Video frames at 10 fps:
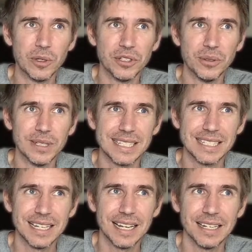do
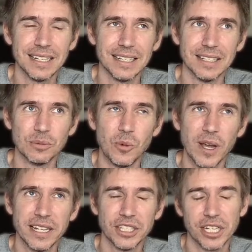instead is
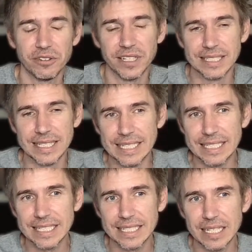when it generates the
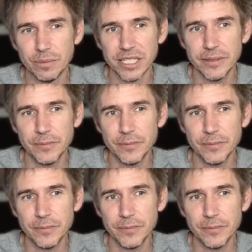disassembly,